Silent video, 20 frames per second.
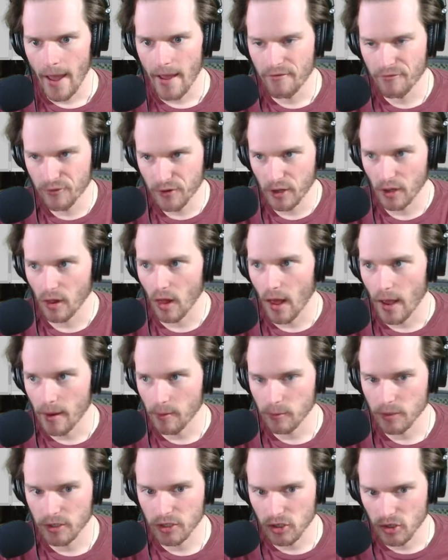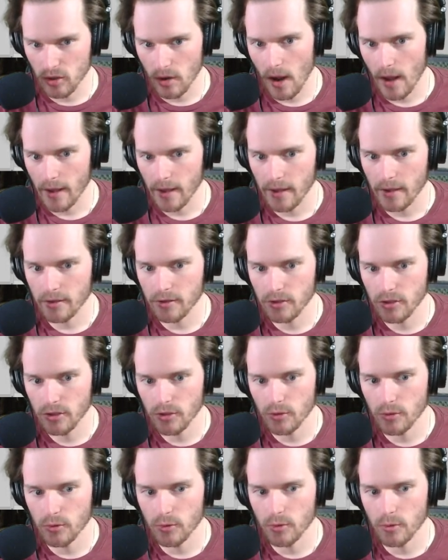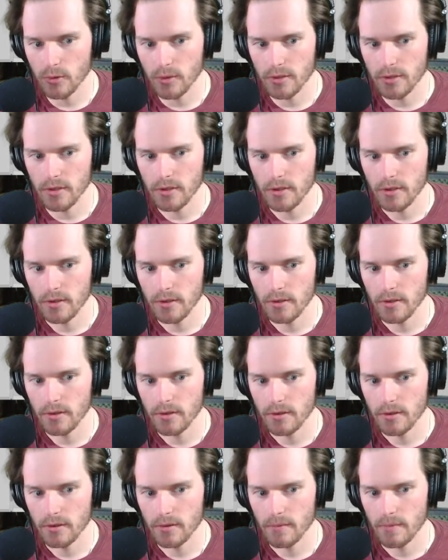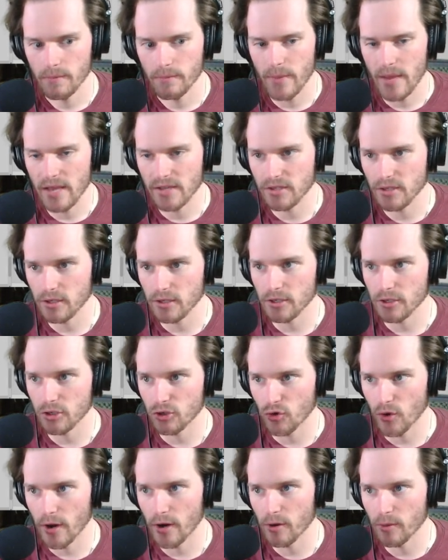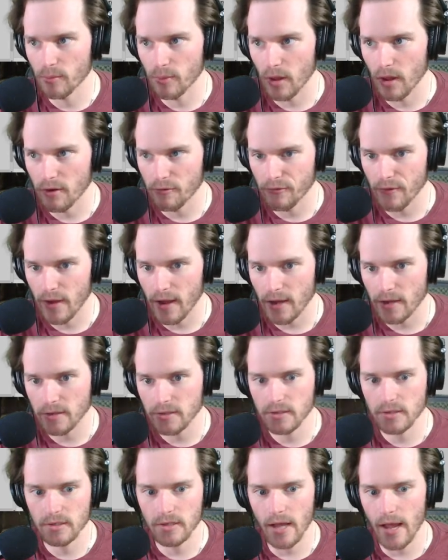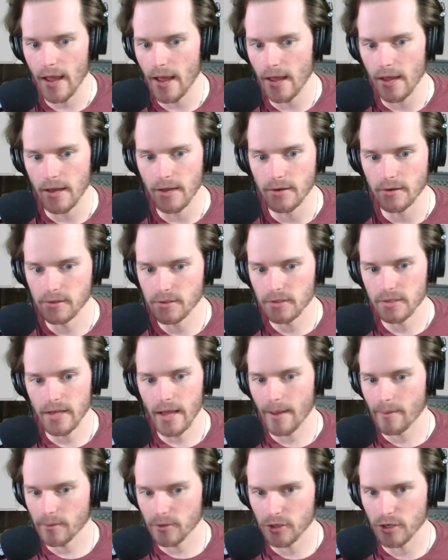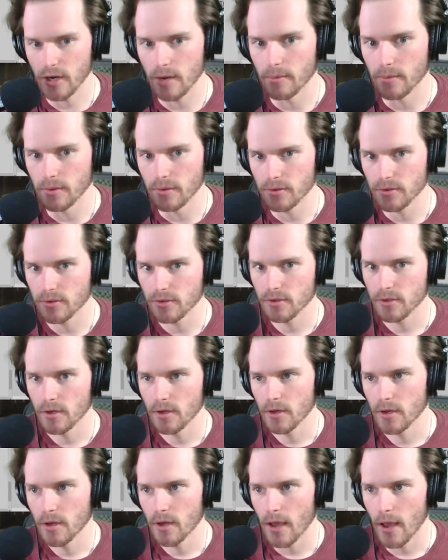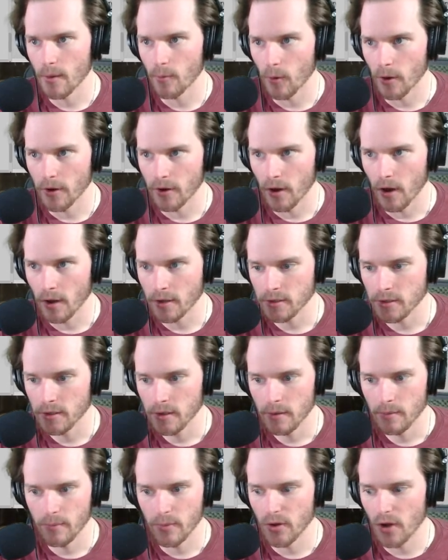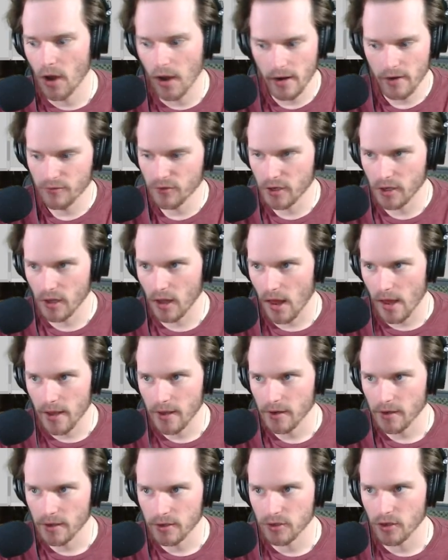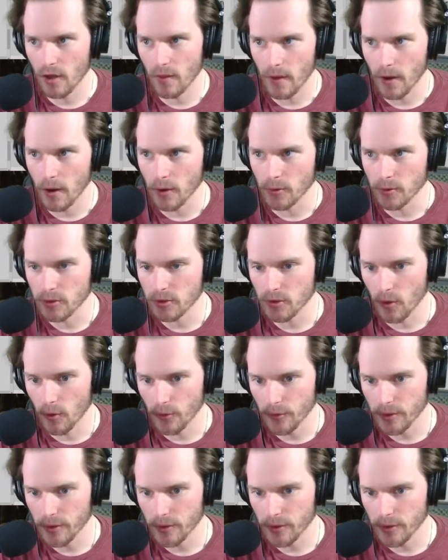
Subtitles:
client was trying to basically trigger blood effects and damage numbers and whatnot. But not every client is on the host. Only